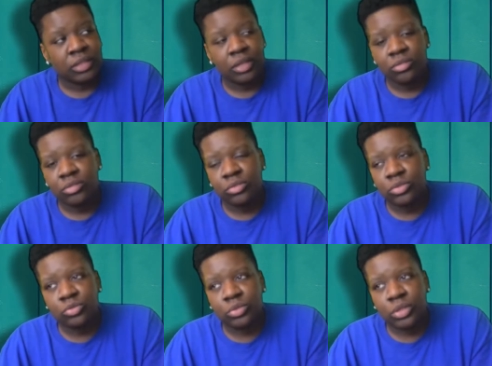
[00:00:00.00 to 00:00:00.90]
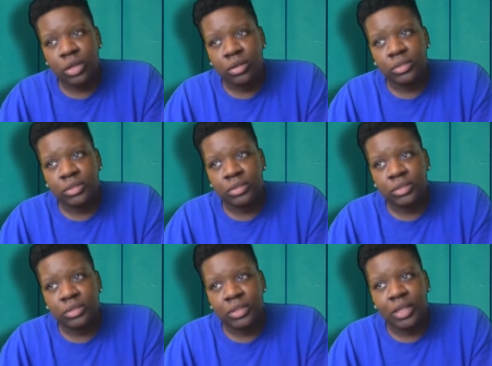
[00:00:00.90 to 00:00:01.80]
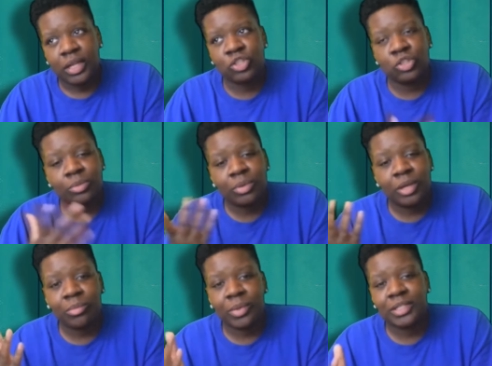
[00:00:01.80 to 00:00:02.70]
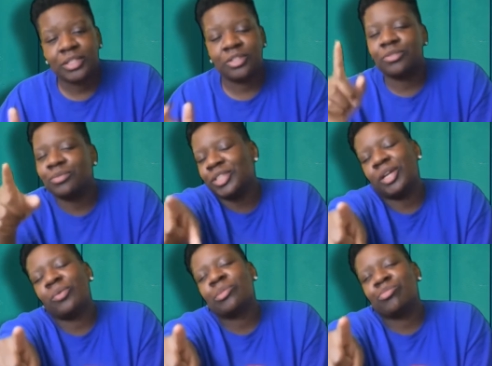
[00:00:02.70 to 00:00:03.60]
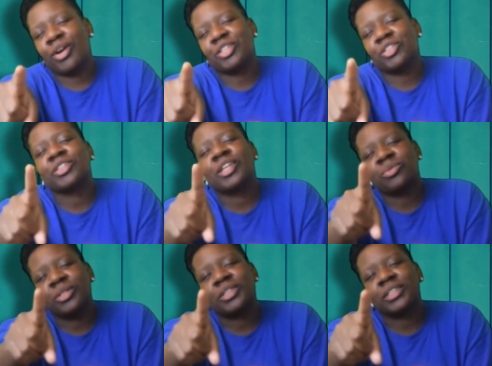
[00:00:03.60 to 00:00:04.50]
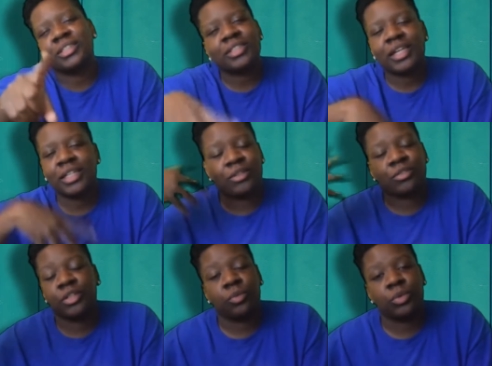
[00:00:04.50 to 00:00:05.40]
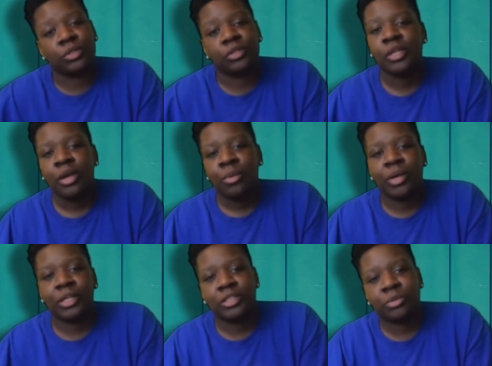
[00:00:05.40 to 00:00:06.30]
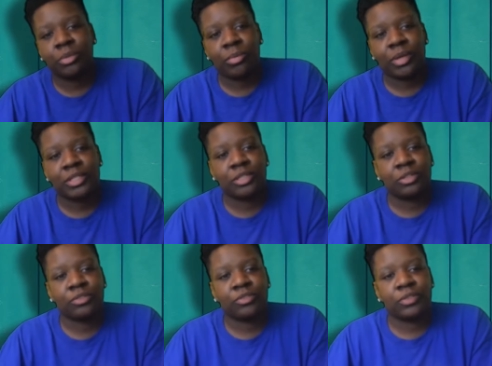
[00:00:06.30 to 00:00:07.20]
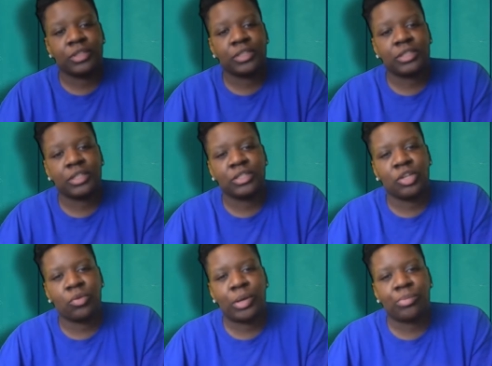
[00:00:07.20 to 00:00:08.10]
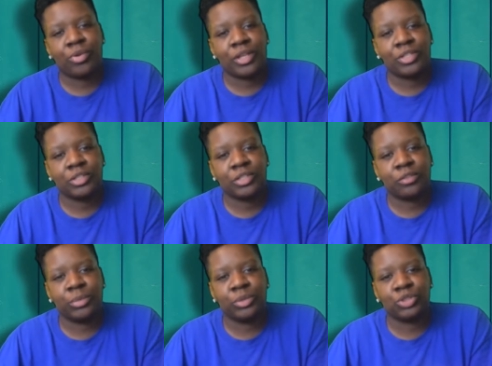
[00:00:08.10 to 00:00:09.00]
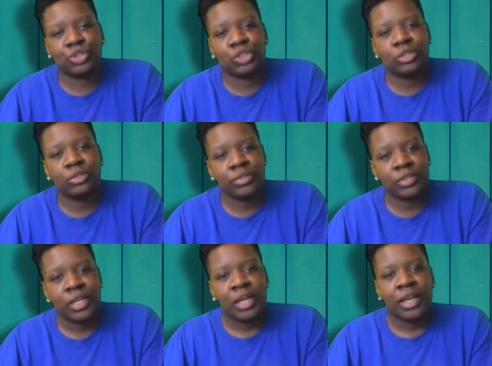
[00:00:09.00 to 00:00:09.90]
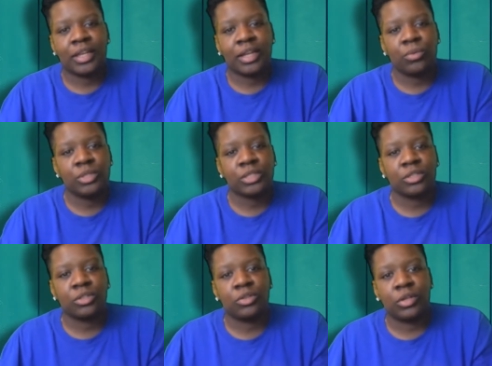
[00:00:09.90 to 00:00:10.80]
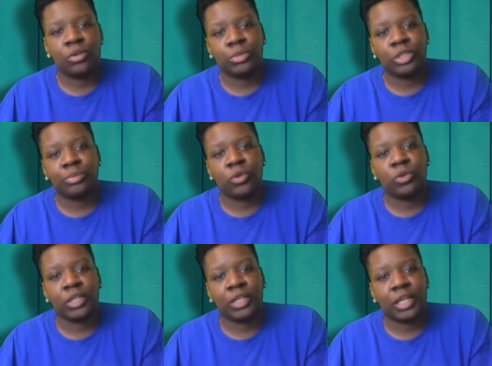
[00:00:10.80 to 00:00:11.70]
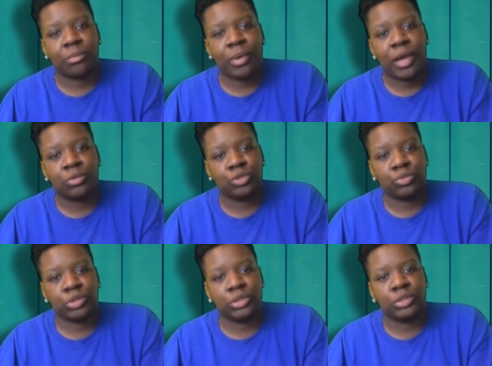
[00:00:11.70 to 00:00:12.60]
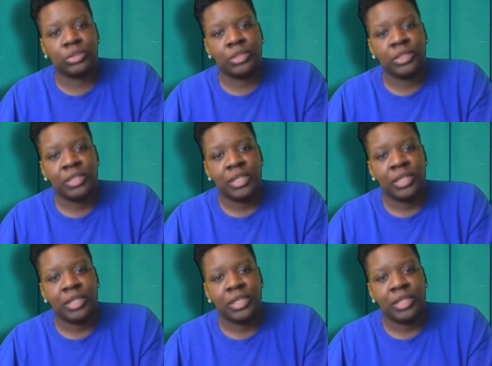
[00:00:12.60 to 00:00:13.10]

I don't know what you would call it. I took upon myself DIY project. That's what it is. I can never think of words. But I took upon myself this uh, DIY project of building shelves. And I was going to go to Home Depot and get like a power drill